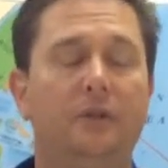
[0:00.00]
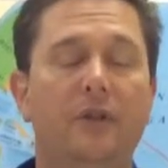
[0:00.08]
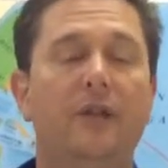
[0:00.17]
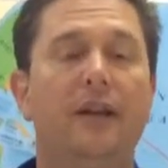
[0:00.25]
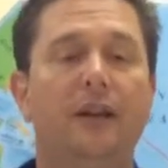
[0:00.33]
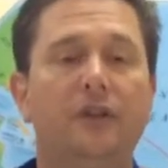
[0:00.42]
Well,
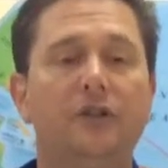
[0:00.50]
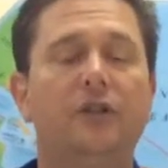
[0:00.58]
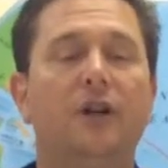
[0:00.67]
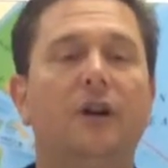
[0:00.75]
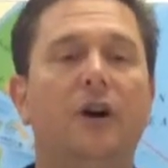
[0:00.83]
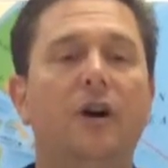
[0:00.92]
the English
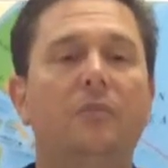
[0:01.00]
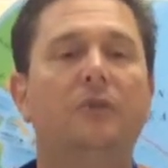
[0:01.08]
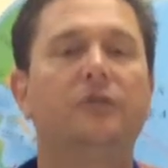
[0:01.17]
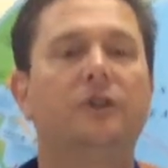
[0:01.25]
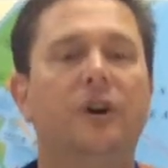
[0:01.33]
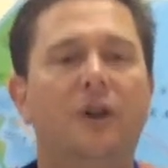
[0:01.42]
took
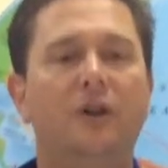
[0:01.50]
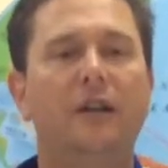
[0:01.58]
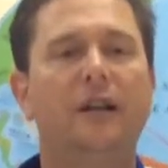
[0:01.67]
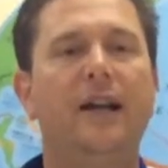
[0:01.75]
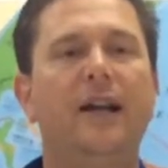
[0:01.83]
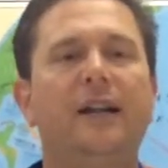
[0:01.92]
almost all the
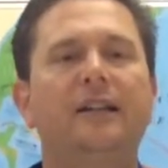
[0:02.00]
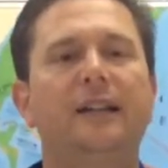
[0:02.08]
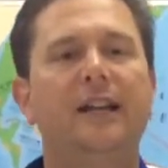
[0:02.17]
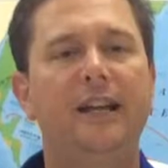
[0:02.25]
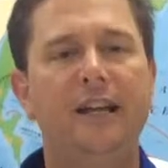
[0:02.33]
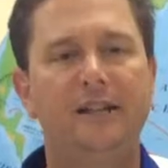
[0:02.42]
land to
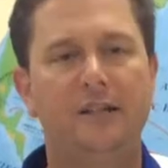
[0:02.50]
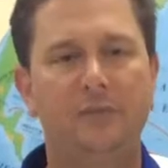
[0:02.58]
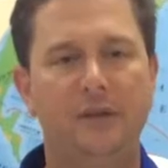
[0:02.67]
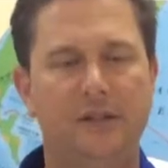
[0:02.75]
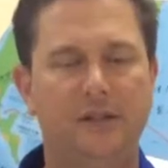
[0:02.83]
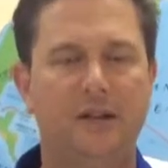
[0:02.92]
the east of
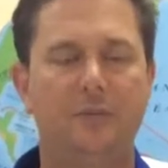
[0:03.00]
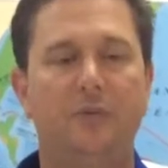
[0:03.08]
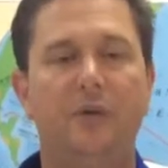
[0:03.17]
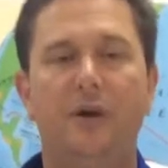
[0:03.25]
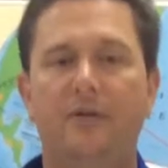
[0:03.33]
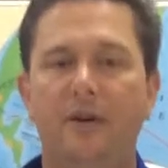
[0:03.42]
the Mississippi
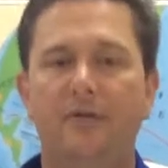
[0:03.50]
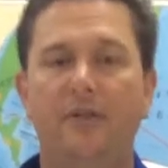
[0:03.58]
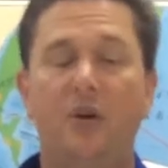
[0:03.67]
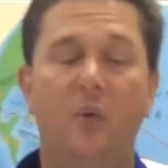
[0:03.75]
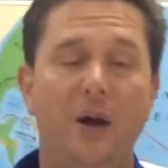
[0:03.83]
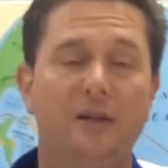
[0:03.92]
River, and
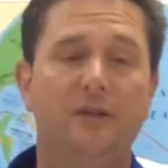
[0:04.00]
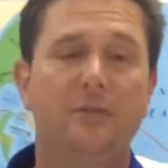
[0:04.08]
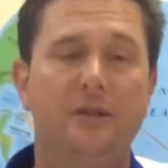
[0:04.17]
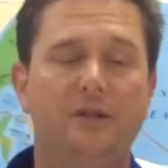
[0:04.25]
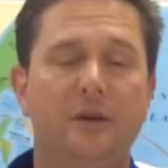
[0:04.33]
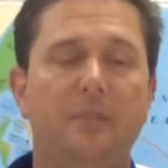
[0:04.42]
everything west of the
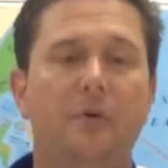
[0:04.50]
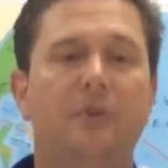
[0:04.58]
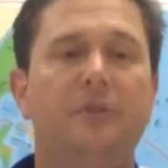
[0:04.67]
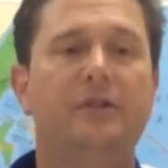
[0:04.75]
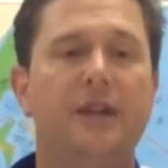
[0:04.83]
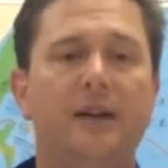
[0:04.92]
Mississippi River
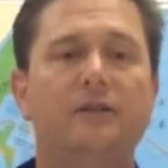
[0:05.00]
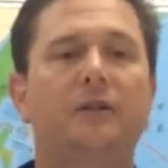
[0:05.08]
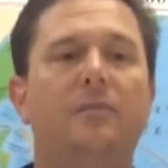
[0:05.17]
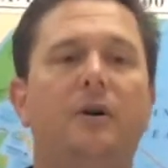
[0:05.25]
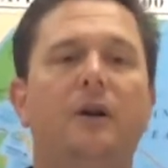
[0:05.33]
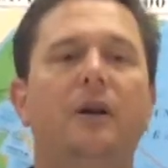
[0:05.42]
was actually
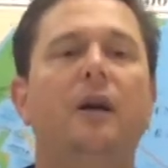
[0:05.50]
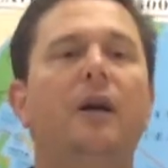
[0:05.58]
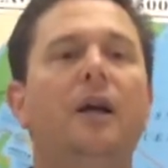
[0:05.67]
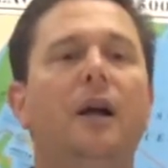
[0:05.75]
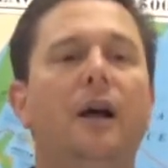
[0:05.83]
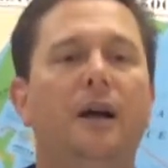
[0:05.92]
part
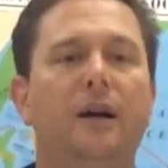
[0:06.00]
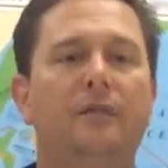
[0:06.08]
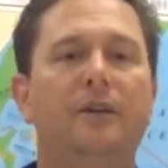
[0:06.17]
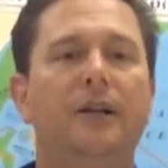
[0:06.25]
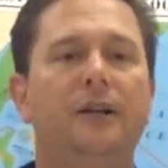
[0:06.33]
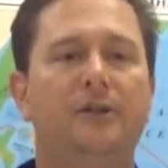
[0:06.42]

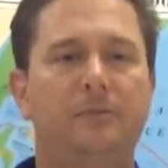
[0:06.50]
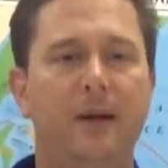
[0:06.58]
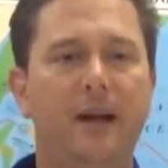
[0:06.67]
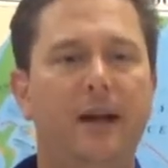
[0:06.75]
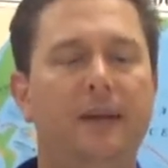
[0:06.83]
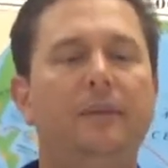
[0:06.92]
of
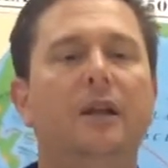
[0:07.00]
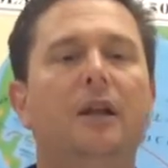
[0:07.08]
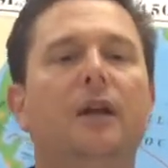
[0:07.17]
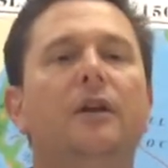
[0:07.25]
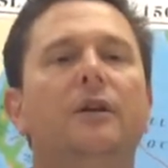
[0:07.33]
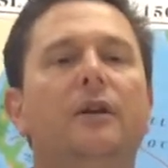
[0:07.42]
Spain.
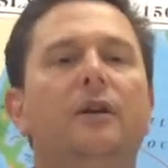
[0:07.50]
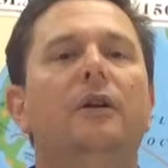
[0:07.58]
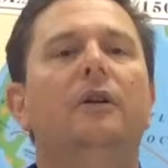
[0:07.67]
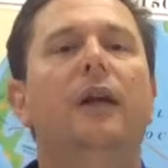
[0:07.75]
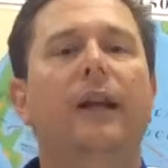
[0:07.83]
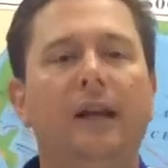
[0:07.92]

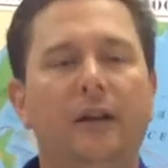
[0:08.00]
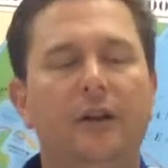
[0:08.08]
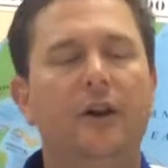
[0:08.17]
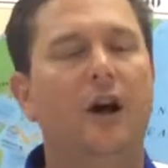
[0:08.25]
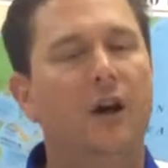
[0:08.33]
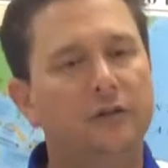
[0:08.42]

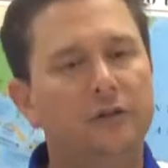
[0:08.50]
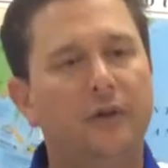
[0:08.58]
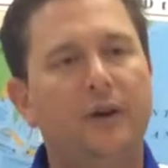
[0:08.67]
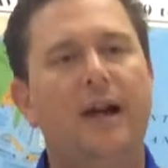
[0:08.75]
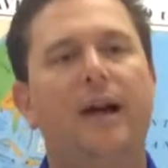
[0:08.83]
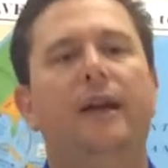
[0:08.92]
England
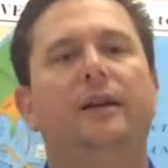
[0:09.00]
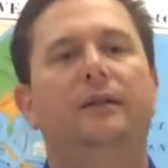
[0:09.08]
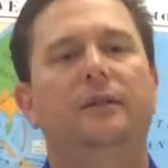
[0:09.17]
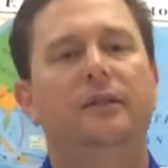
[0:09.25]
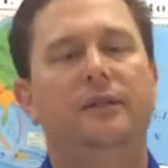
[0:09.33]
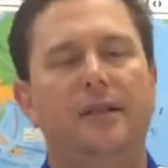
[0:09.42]
also got
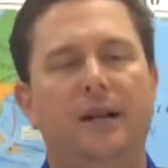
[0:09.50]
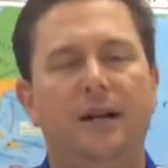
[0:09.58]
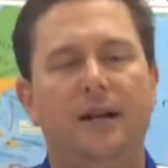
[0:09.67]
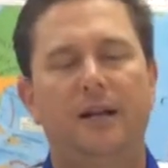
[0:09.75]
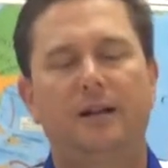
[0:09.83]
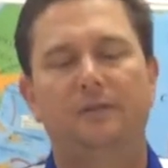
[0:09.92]
St.
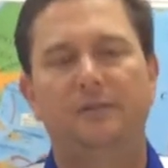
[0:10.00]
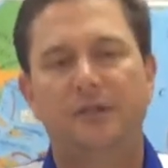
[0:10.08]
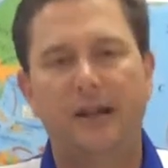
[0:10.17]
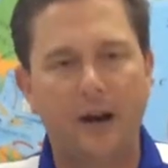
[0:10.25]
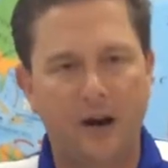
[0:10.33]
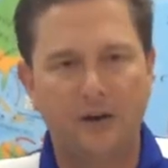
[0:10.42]

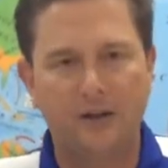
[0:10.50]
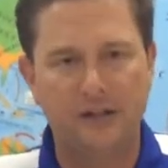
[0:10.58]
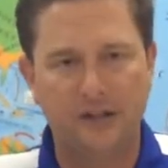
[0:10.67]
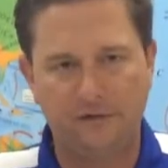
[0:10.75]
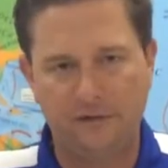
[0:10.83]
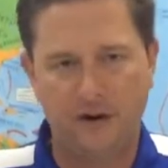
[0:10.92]

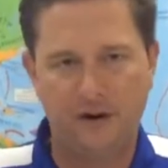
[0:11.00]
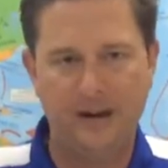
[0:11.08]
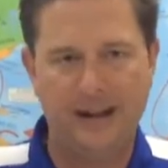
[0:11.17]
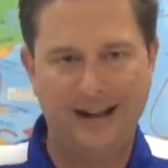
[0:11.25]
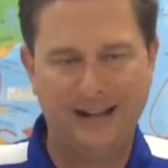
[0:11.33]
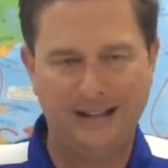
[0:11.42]
Augustine,
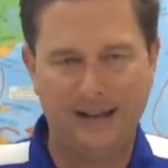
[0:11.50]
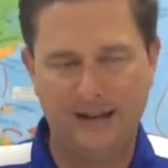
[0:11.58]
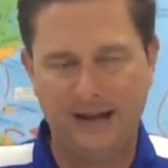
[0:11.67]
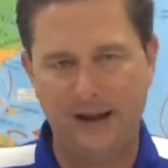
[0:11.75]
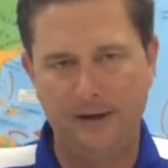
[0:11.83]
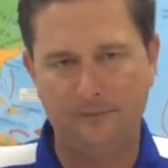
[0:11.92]
Florida at that
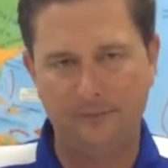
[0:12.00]
time.